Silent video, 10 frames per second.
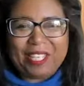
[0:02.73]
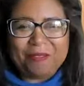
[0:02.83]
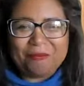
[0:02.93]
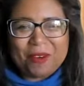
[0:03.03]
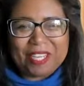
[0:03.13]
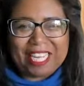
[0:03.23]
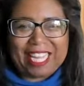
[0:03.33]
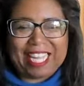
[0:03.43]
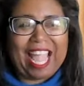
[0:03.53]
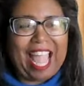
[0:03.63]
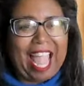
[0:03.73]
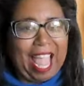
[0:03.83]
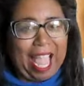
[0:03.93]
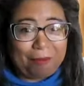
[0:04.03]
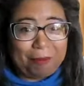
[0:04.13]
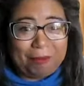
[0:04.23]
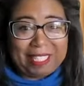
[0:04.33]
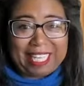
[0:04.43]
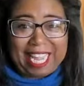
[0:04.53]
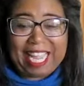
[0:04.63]
Good morning. Happy
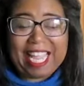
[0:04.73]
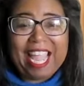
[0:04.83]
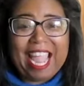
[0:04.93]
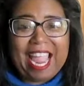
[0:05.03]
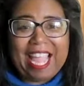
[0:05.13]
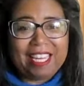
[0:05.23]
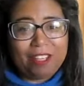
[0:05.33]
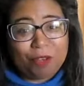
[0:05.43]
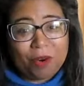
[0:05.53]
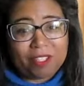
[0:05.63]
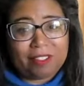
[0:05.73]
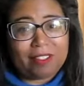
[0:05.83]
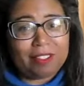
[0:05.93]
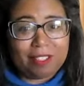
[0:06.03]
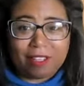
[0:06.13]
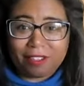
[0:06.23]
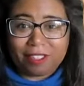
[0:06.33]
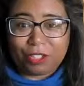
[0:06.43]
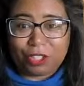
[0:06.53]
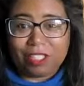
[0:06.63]
Monday. And of course, it's another
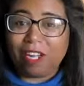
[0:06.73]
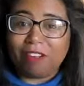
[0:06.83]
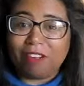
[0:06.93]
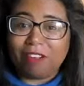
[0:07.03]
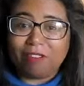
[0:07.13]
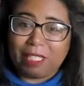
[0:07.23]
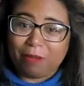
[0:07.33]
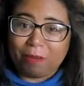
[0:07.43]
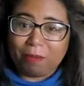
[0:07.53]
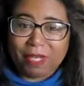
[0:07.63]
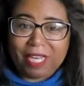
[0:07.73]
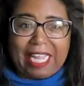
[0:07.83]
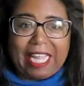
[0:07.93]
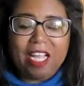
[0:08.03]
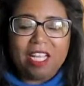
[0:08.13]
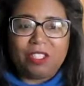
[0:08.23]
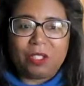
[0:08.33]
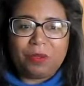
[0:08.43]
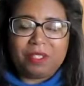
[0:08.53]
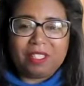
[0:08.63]
edition of Monday with Marie.
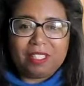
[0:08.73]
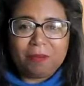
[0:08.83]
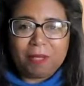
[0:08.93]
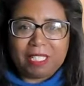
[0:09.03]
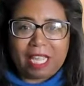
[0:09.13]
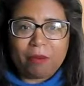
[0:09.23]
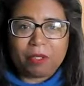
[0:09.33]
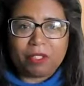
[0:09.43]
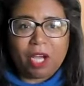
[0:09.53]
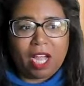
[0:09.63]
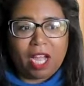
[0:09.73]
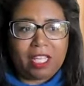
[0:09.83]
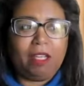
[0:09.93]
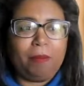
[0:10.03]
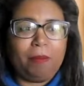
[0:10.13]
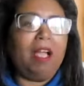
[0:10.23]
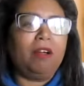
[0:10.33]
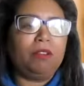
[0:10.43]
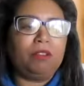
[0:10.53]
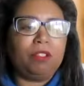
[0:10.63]
So this Monday, we're talking
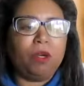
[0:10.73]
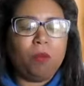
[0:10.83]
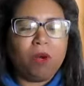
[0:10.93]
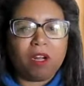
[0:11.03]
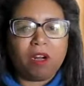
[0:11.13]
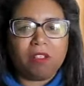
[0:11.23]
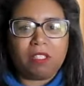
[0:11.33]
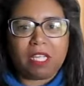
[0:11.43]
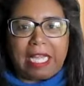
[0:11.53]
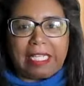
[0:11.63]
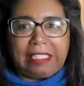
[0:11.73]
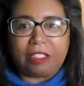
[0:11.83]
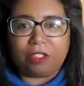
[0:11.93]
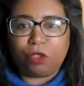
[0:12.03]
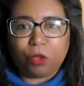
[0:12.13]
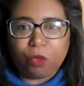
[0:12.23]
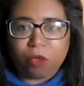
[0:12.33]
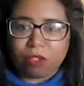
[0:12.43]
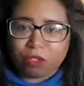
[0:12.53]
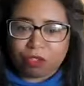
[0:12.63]
about what are the ideal
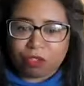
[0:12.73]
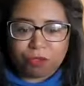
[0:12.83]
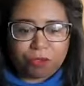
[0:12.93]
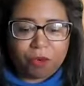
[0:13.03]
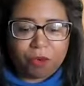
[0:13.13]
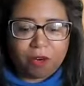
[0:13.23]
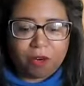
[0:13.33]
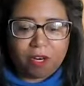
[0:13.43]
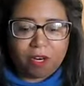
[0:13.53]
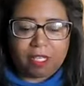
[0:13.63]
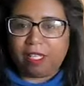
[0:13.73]
tools for